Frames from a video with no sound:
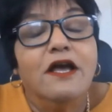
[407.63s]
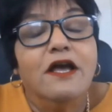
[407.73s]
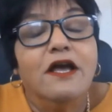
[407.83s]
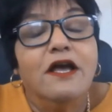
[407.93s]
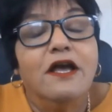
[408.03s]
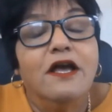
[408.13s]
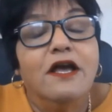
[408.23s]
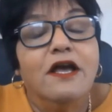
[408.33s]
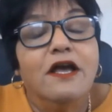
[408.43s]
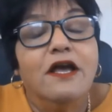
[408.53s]
with men who
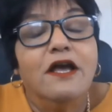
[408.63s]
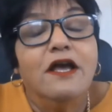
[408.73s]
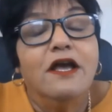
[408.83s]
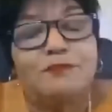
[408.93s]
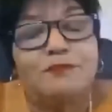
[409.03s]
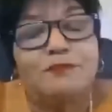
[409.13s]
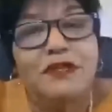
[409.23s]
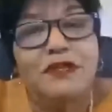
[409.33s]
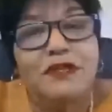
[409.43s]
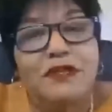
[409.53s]
believe in this,
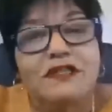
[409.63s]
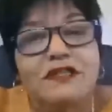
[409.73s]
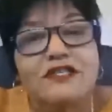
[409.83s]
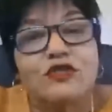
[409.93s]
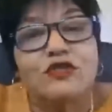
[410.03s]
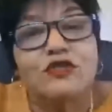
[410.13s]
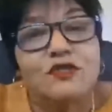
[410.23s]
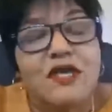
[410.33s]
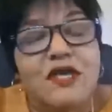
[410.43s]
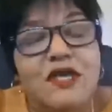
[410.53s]
in this
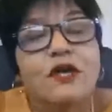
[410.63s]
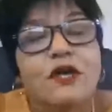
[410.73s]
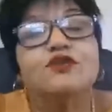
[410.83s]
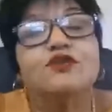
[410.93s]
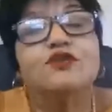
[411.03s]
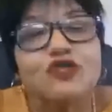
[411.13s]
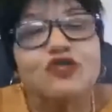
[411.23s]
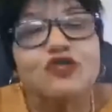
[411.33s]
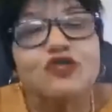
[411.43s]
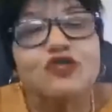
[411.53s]
cause, to
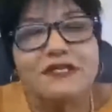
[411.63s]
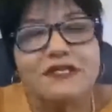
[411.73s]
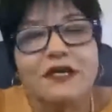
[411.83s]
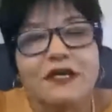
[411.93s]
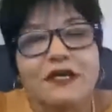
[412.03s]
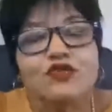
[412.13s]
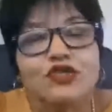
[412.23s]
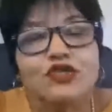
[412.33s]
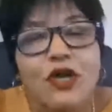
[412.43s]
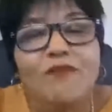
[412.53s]
stop it, to
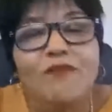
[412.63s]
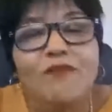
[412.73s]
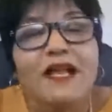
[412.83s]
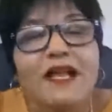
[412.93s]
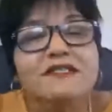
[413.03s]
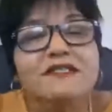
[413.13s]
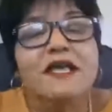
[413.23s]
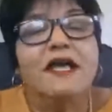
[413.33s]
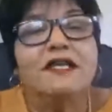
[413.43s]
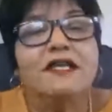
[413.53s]
stop violence
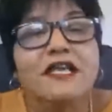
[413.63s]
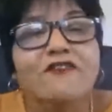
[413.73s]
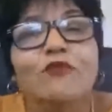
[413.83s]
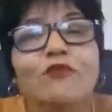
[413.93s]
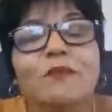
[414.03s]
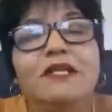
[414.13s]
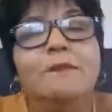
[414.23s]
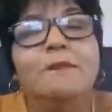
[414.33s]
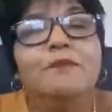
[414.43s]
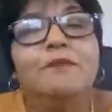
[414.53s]
and give
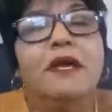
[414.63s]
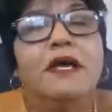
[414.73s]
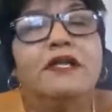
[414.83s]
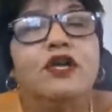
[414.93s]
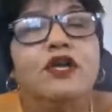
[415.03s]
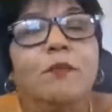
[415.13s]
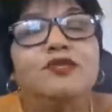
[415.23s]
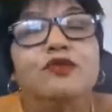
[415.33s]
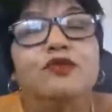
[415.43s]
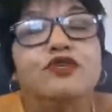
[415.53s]
women the
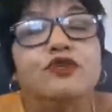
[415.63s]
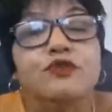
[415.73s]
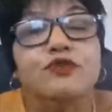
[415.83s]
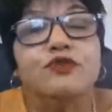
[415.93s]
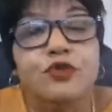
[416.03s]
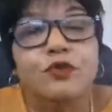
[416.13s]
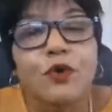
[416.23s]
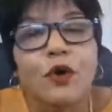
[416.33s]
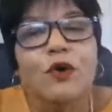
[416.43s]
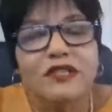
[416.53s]
opportunity to
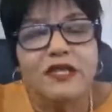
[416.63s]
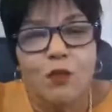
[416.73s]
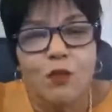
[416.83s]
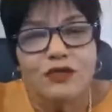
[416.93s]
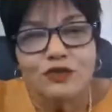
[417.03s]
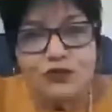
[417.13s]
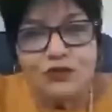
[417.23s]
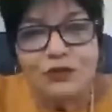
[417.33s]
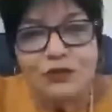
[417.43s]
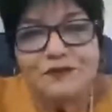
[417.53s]
do what they want to do.